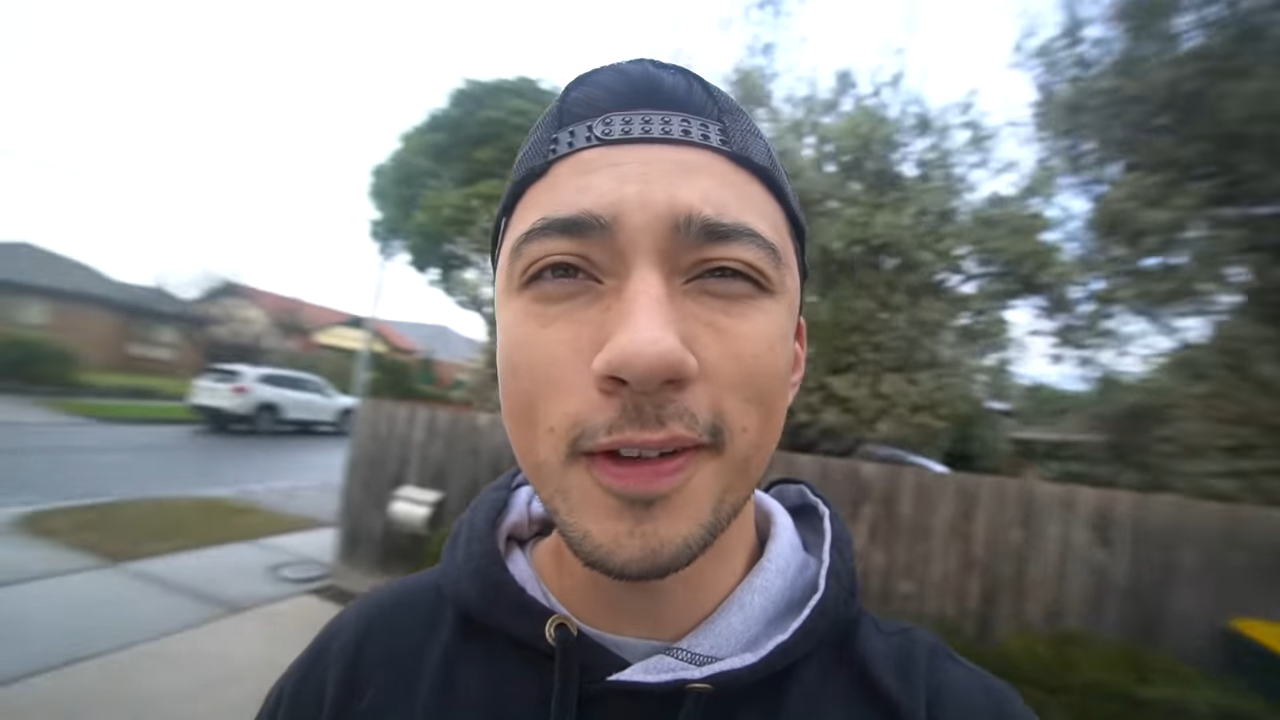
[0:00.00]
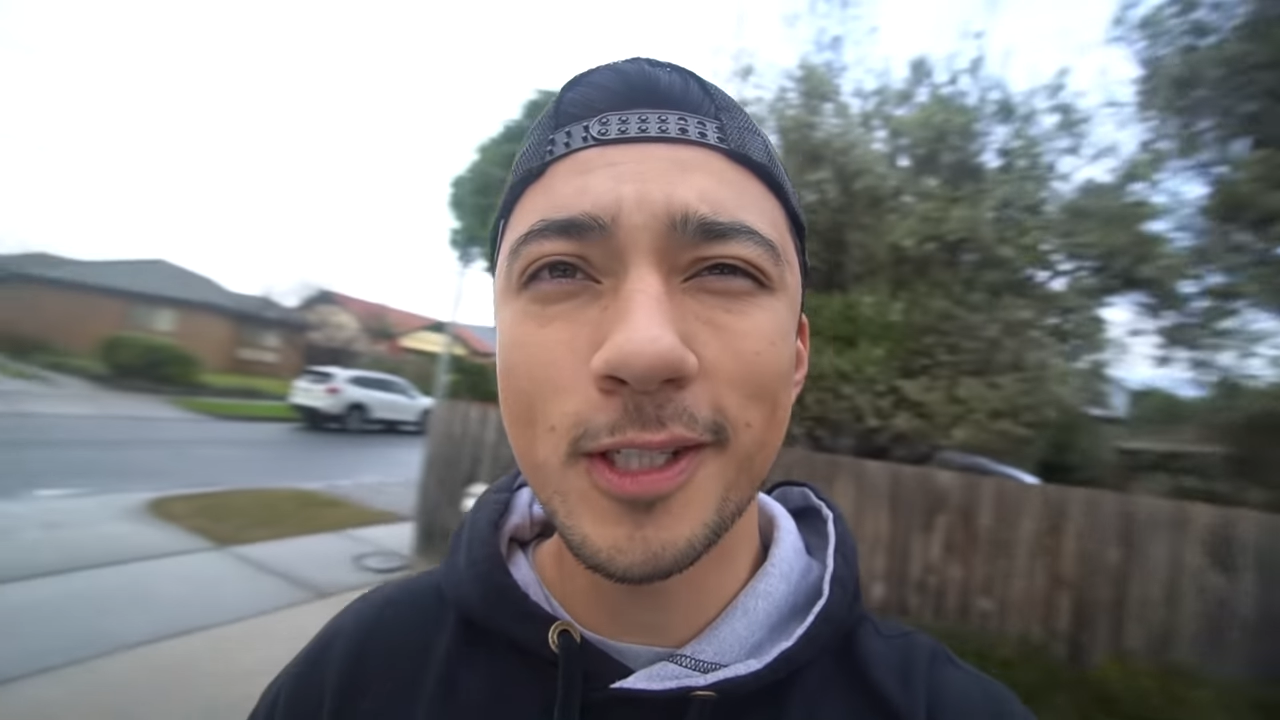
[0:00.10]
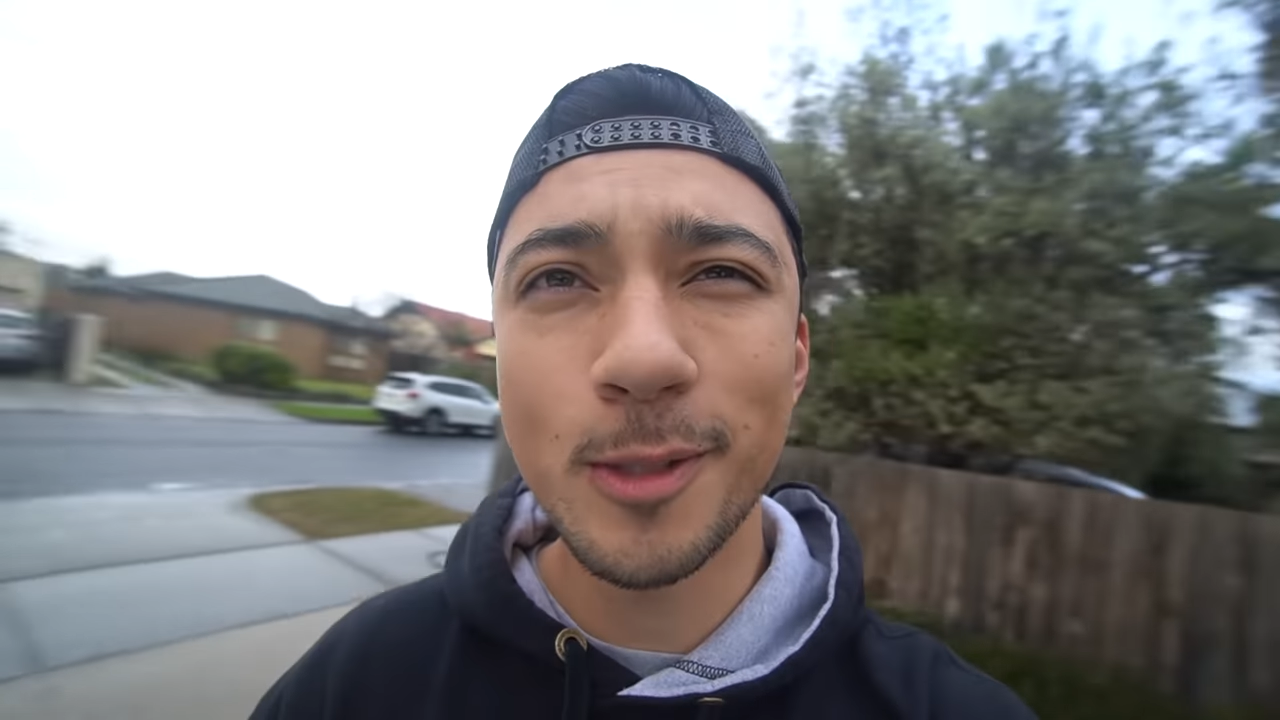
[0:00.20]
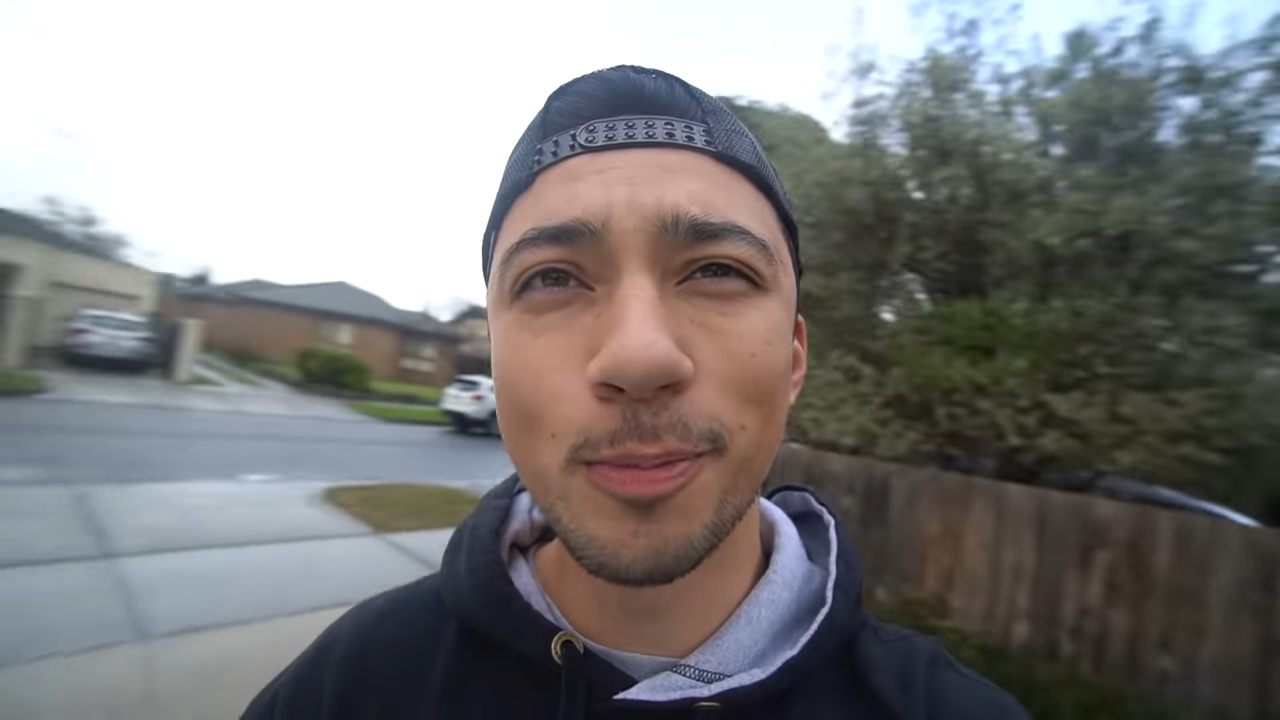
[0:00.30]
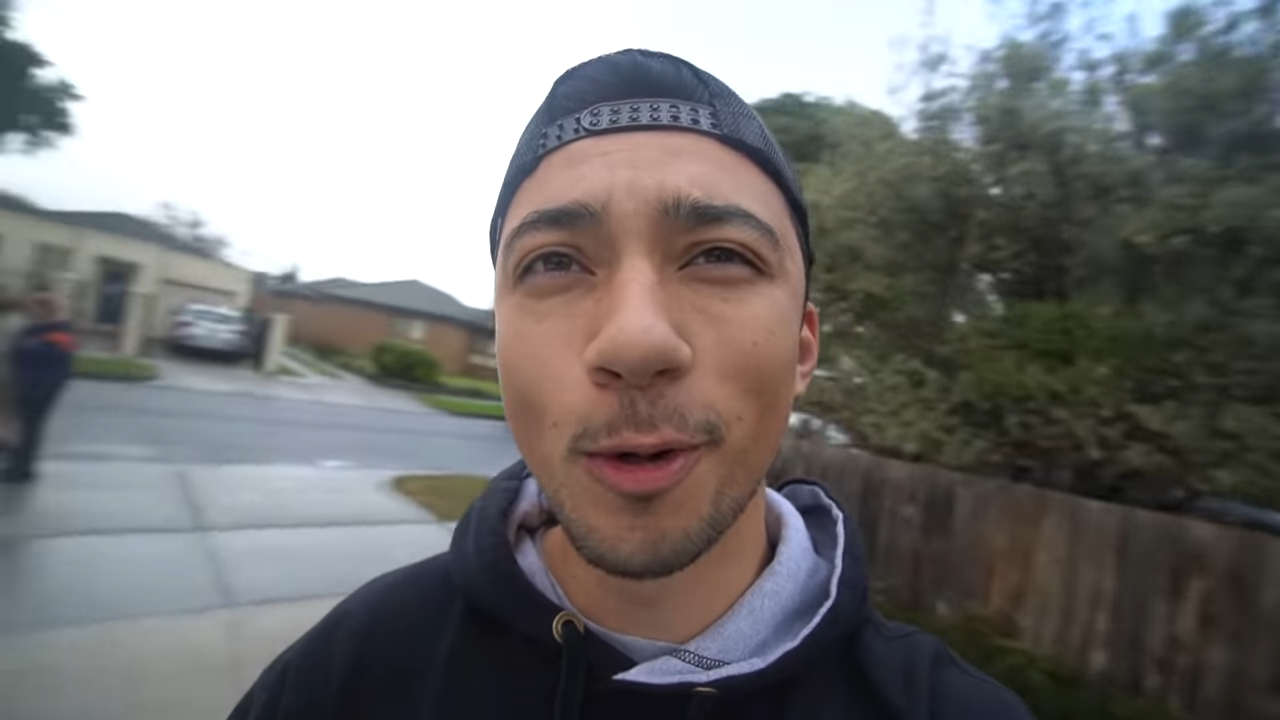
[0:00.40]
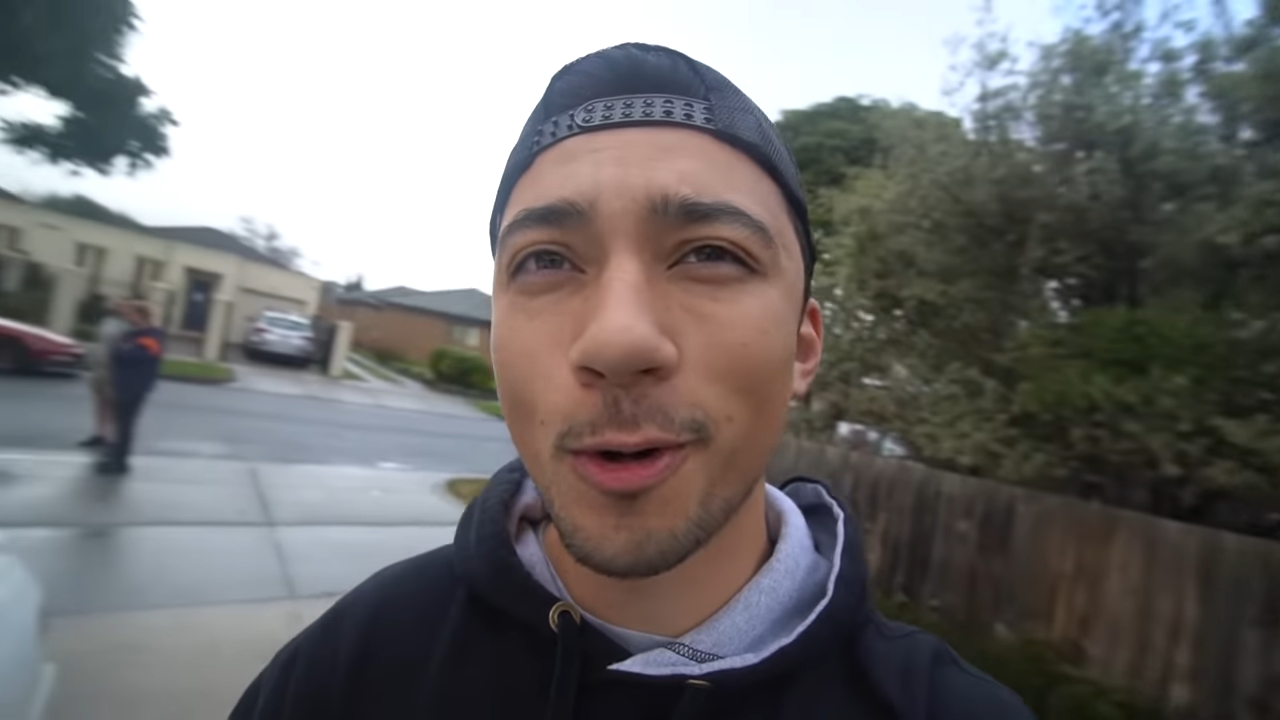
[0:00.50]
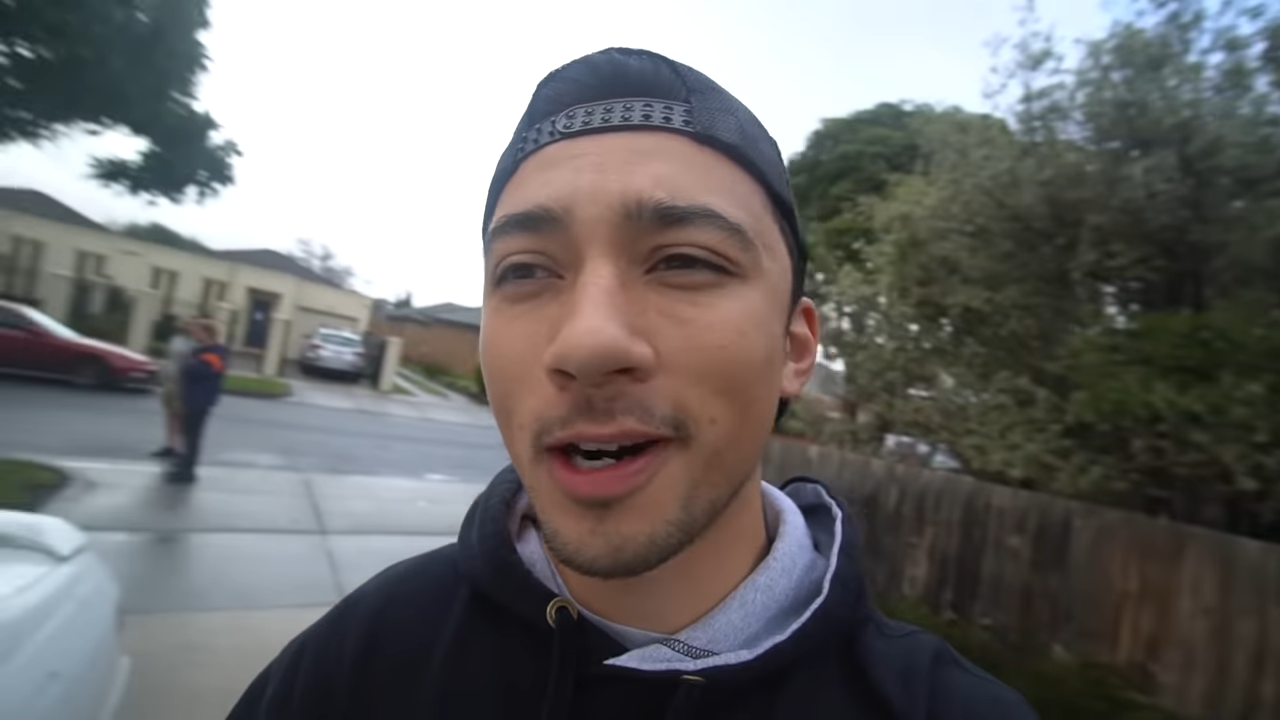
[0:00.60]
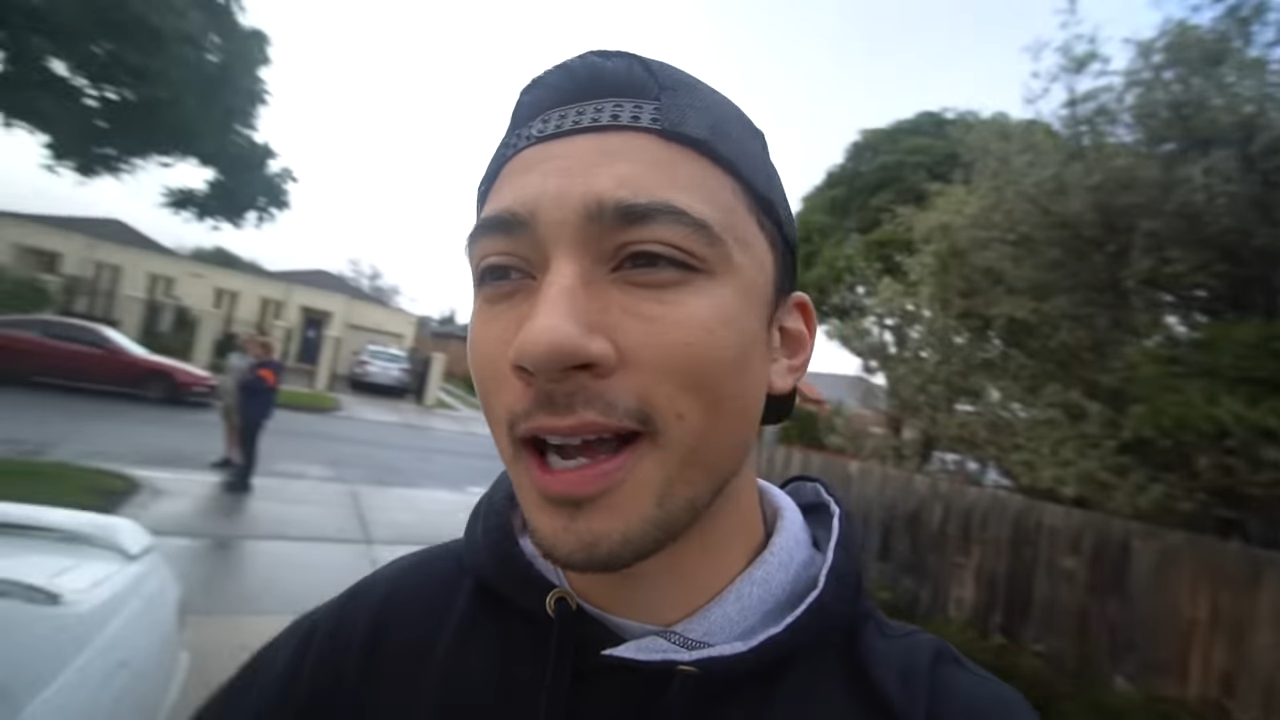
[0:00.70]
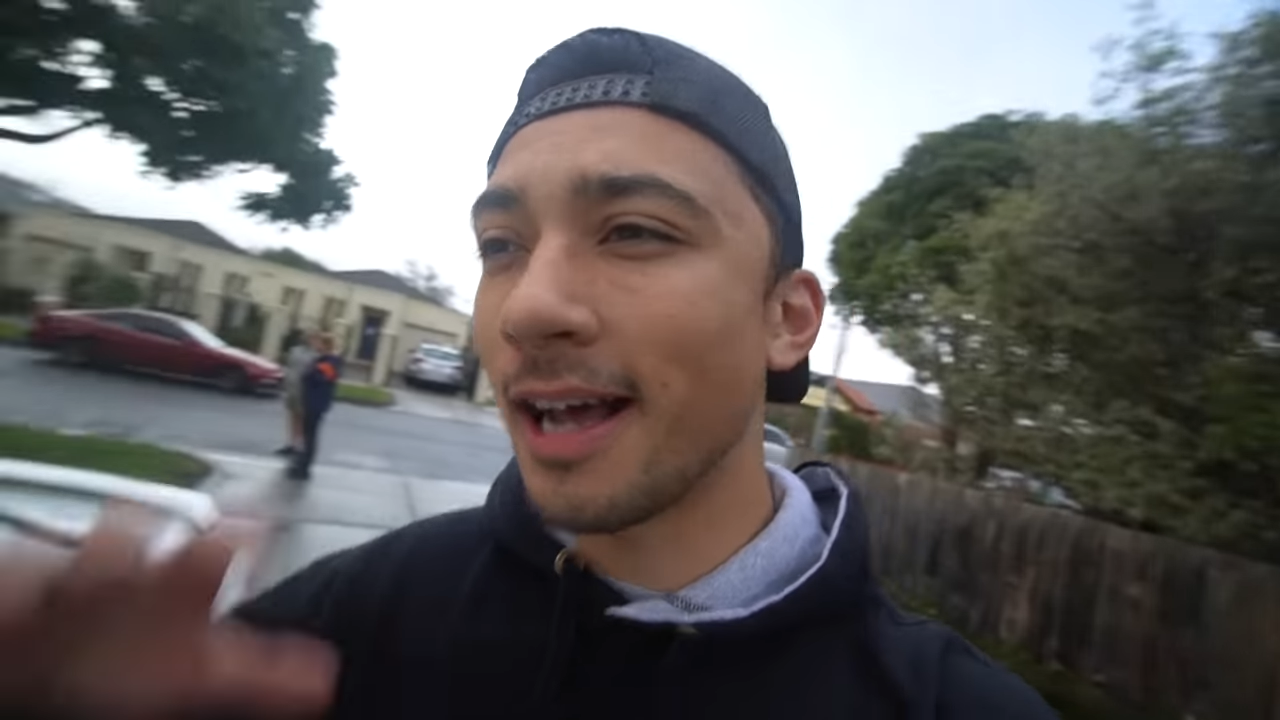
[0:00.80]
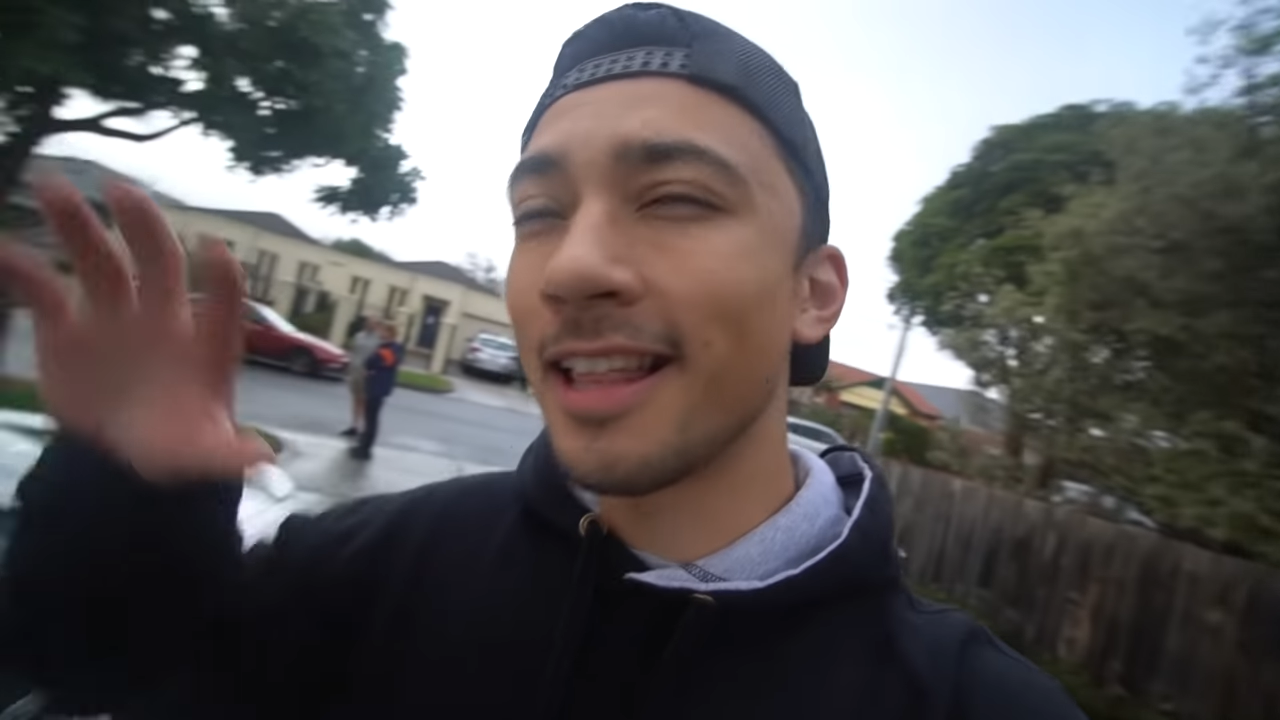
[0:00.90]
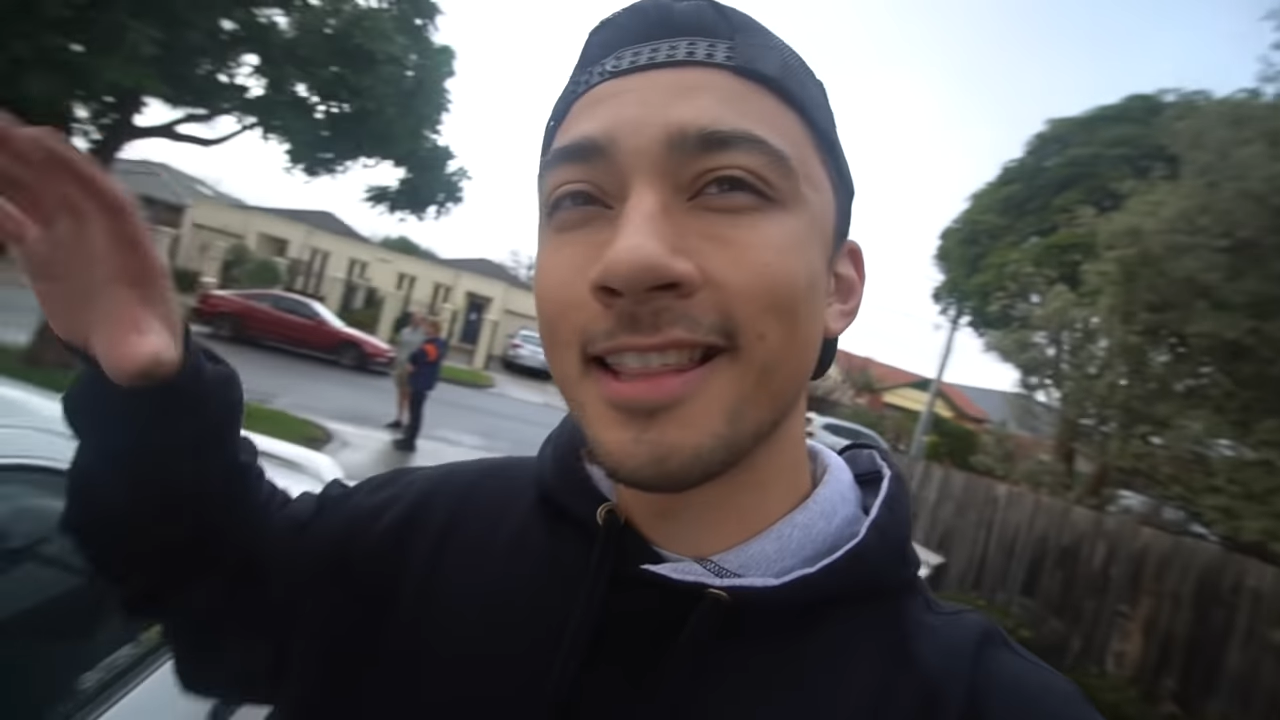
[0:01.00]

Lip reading: explore